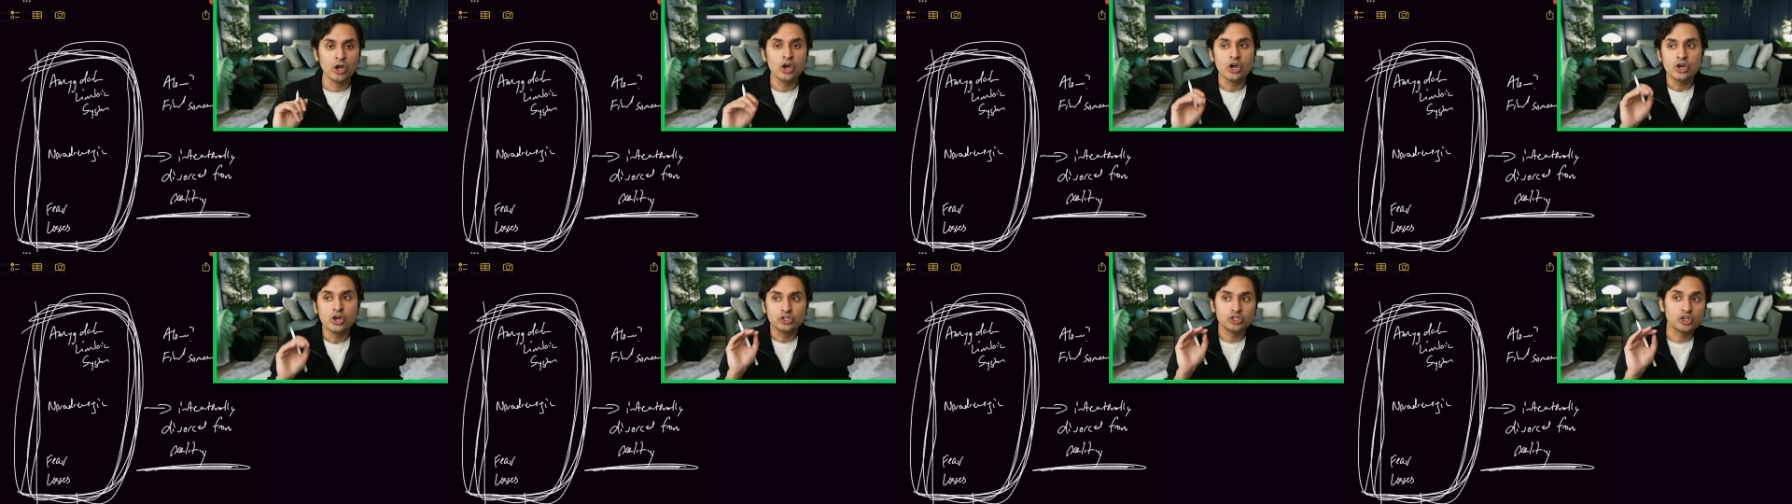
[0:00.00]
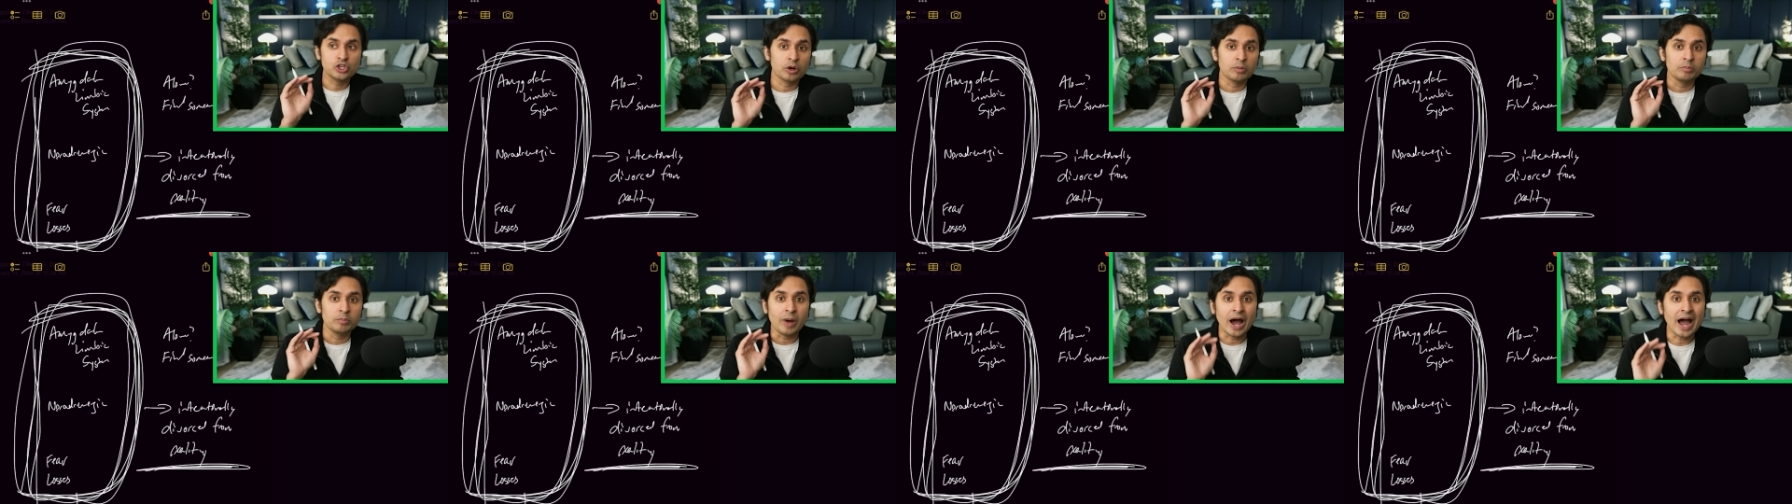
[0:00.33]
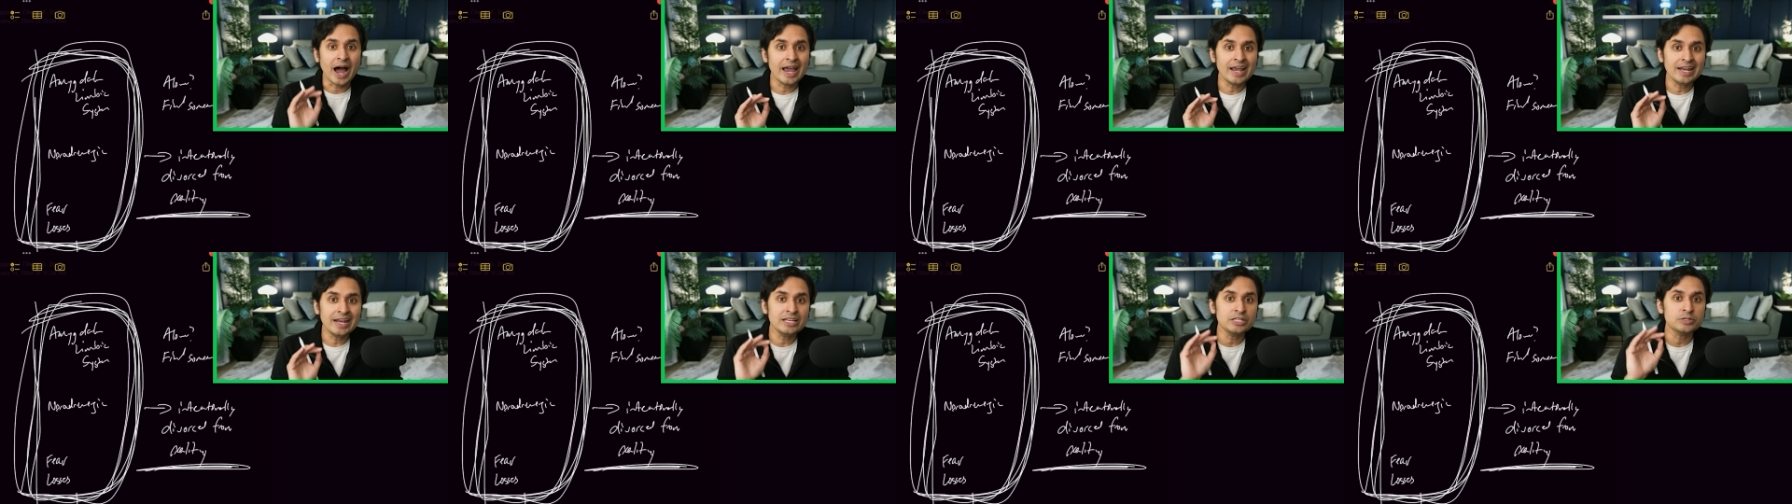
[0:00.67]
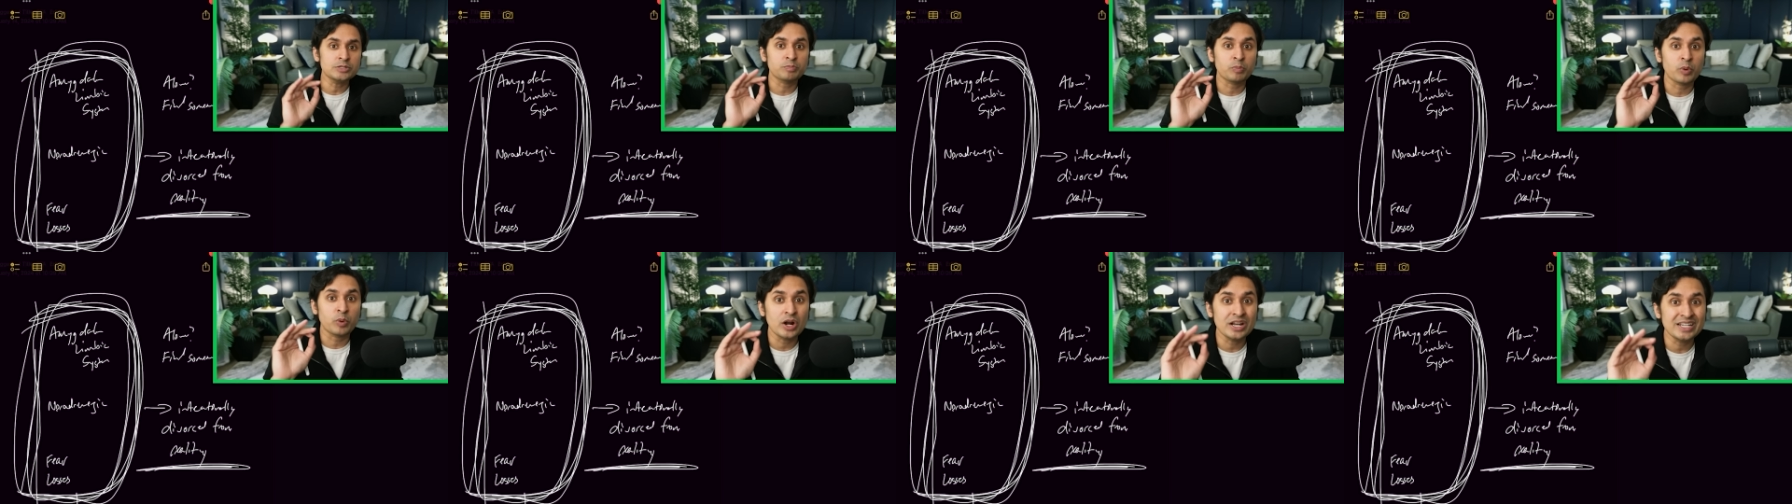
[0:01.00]
So your mind is
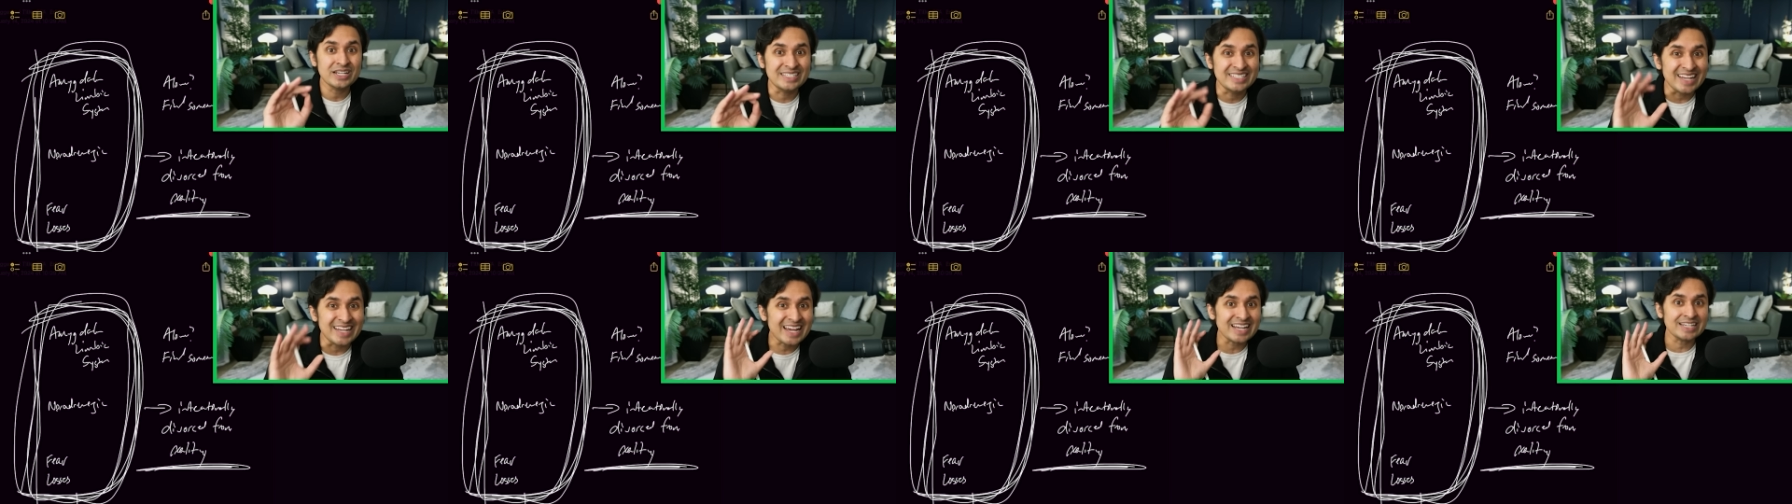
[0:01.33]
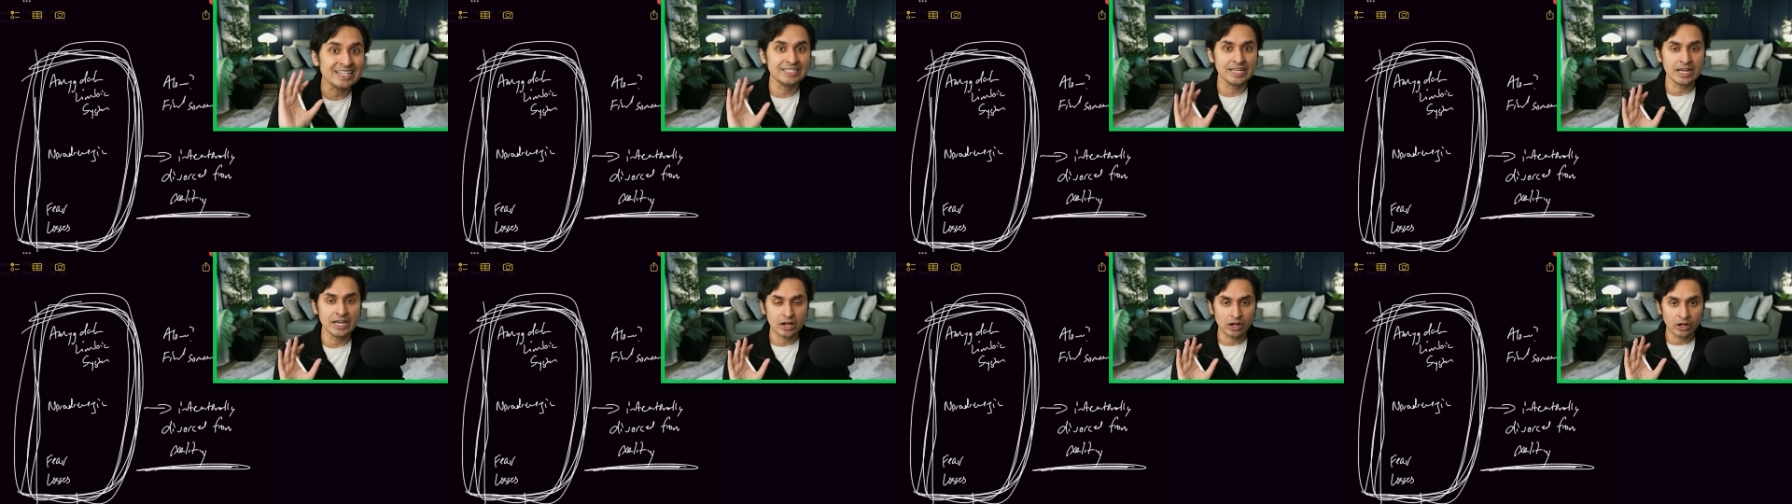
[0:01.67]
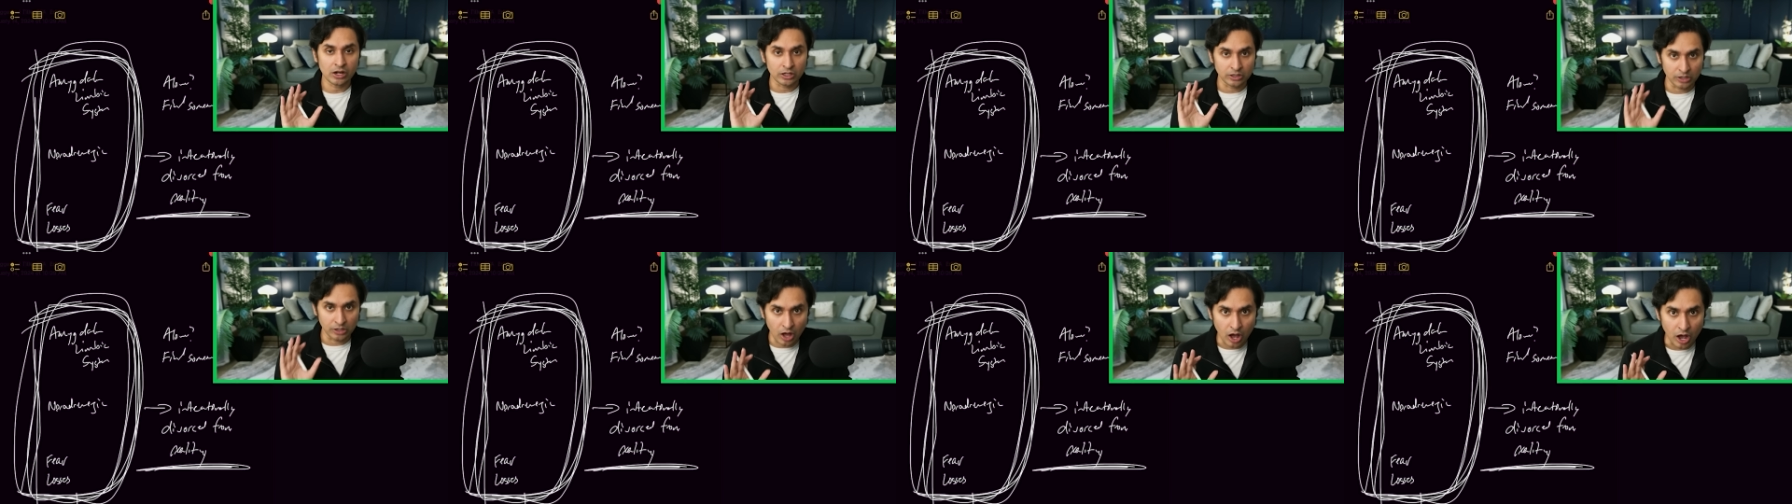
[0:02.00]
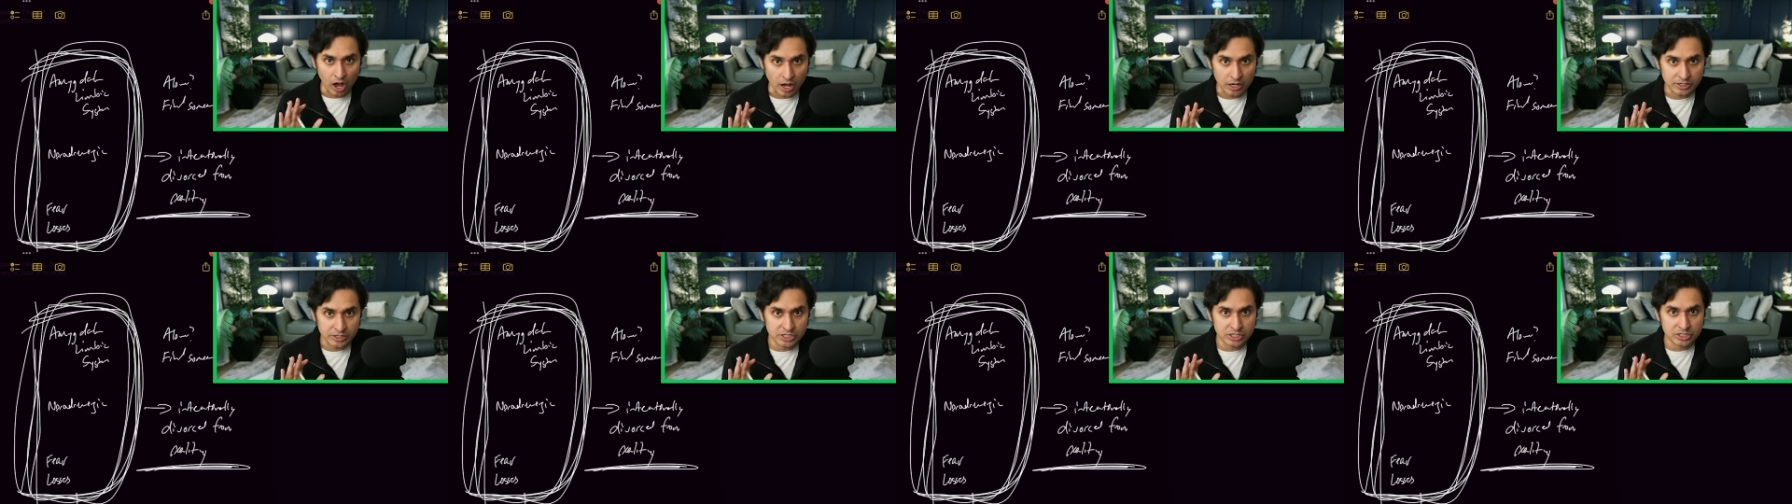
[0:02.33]
predicting a
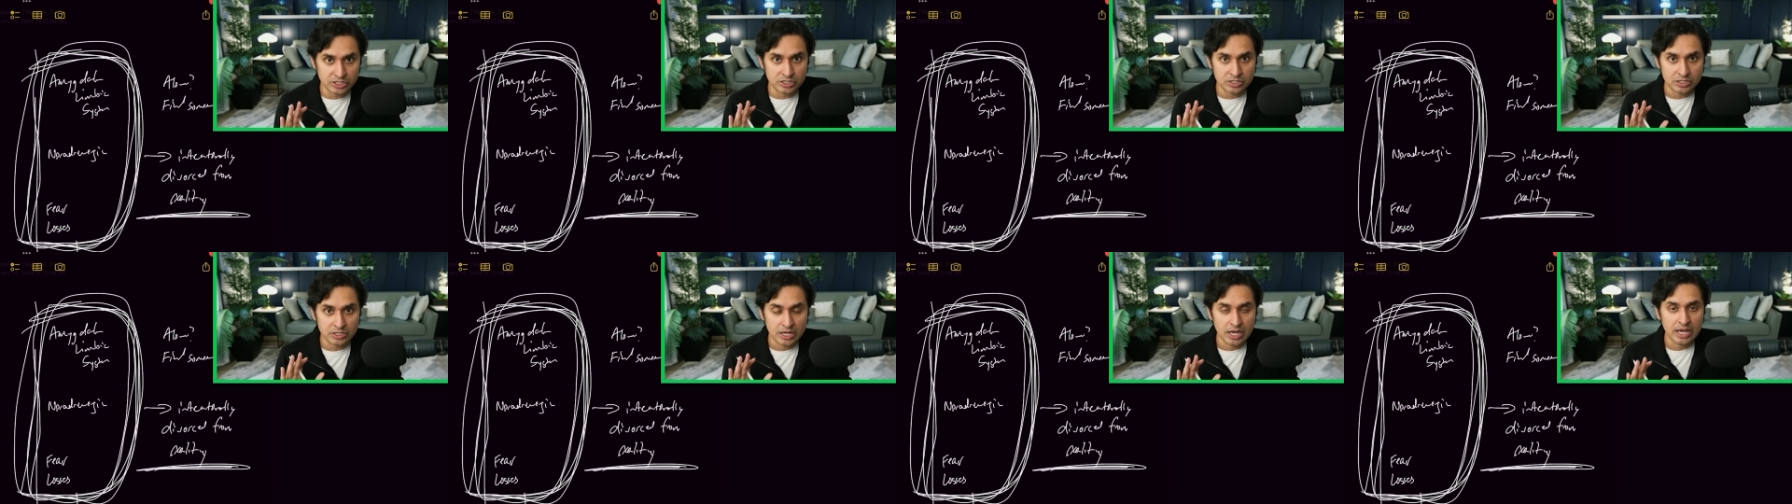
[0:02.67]
loss.